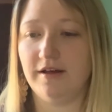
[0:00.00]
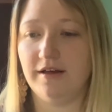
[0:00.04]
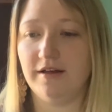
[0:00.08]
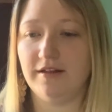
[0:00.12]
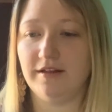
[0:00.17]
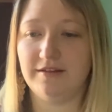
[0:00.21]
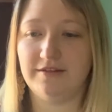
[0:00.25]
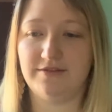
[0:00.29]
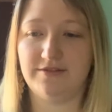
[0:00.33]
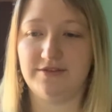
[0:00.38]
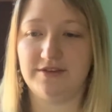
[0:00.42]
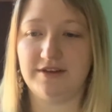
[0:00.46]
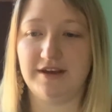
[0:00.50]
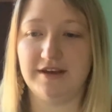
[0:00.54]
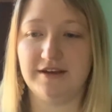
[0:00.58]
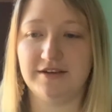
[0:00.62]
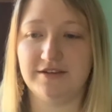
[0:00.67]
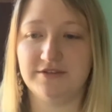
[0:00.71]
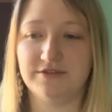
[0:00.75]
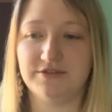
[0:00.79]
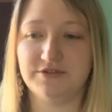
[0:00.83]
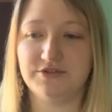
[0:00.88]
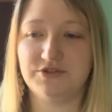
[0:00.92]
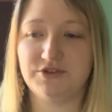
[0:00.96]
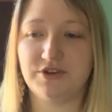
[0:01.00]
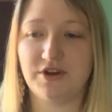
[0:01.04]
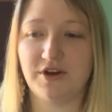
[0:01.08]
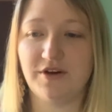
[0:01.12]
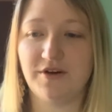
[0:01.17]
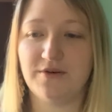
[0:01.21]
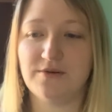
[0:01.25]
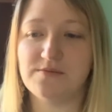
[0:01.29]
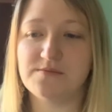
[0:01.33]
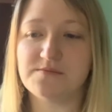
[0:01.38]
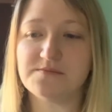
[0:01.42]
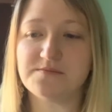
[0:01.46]
Let's see.
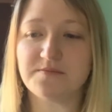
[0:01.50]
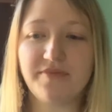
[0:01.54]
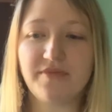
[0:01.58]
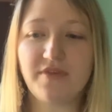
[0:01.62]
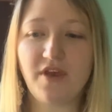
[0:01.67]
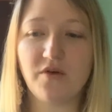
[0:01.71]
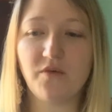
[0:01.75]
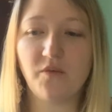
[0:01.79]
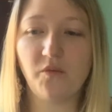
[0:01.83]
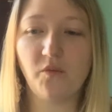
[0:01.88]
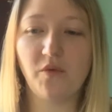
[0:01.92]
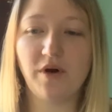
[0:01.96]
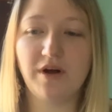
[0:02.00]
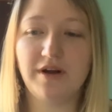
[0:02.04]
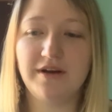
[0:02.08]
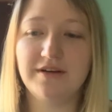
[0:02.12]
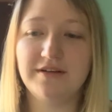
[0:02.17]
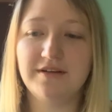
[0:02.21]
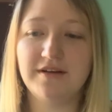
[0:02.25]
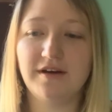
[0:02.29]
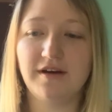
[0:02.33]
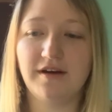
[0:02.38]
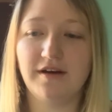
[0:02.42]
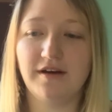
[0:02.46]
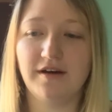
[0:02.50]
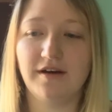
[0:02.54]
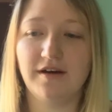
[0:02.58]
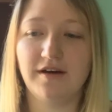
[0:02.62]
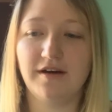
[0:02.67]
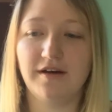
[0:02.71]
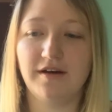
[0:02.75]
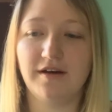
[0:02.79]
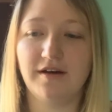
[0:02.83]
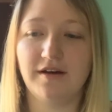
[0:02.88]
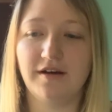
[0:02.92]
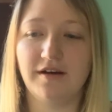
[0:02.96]
So one
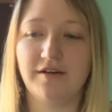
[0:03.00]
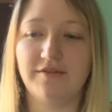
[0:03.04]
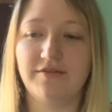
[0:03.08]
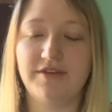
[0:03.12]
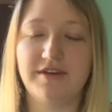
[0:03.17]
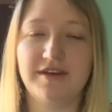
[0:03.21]
of